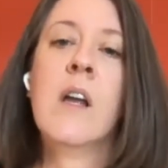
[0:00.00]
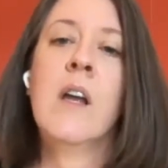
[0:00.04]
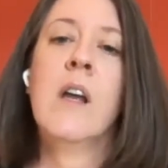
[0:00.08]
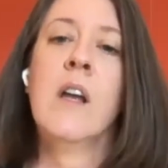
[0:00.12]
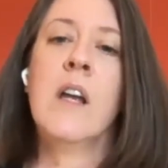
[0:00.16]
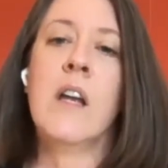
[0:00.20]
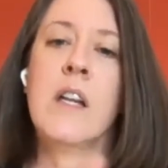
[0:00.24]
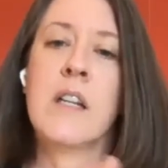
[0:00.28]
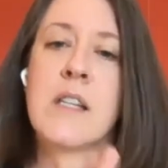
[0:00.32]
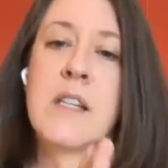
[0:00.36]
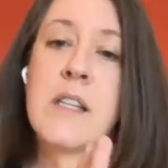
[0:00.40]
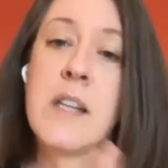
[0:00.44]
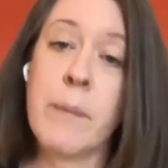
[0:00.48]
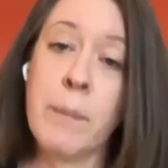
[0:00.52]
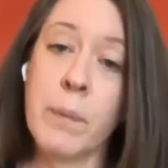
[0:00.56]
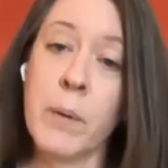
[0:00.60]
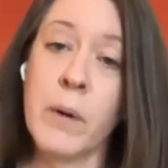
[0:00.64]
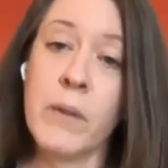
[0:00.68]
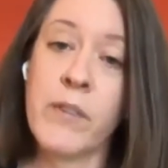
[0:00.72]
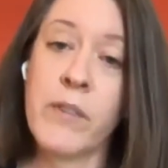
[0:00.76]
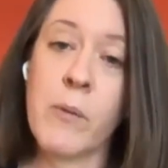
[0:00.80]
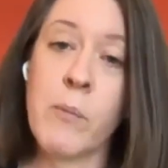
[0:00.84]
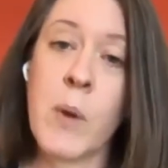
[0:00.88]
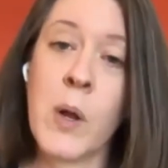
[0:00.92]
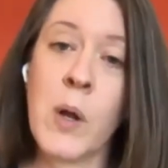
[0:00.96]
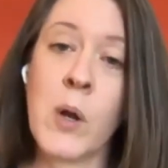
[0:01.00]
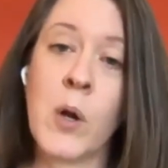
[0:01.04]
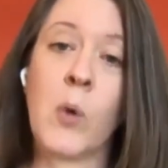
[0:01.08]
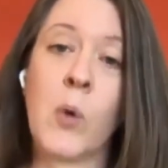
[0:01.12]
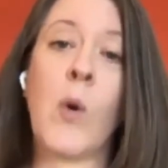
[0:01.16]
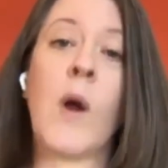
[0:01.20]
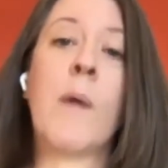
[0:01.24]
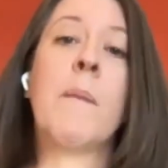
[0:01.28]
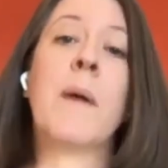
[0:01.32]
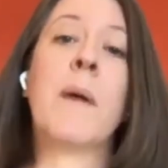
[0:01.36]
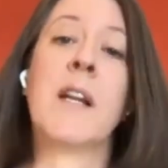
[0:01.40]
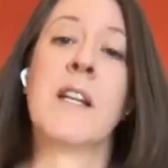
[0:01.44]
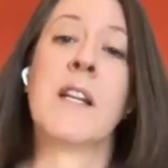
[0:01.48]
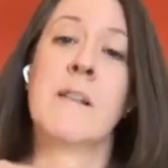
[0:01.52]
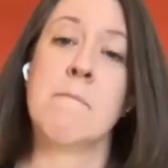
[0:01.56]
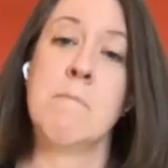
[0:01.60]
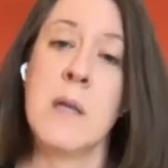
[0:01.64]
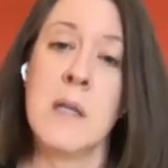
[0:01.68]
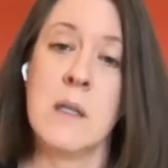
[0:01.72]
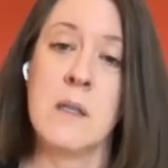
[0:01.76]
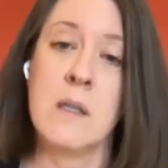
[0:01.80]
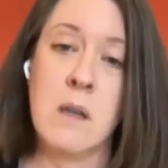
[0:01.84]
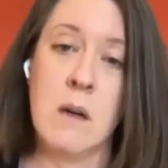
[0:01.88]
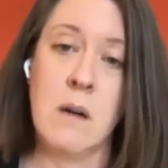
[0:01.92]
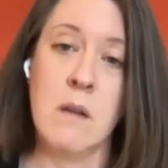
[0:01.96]
It's separate from Pillar 1, but it's
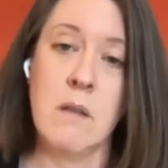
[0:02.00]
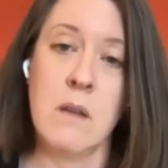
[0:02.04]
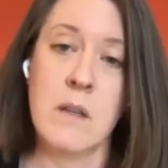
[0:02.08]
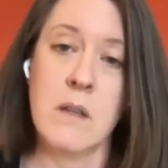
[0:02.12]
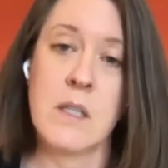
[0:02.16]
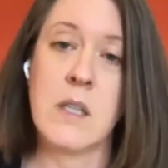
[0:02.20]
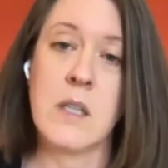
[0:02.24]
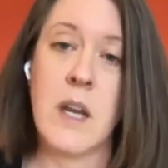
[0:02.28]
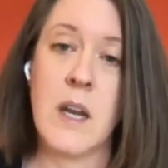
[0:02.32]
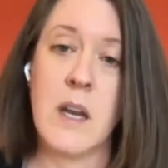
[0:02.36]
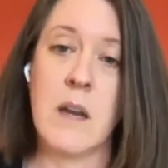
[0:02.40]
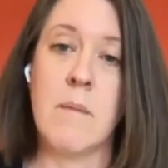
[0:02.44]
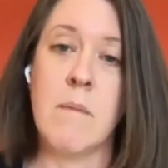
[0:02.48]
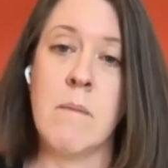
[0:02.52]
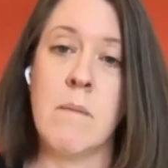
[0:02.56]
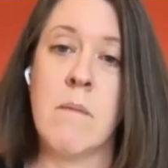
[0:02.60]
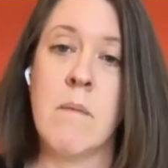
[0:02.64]
built on the same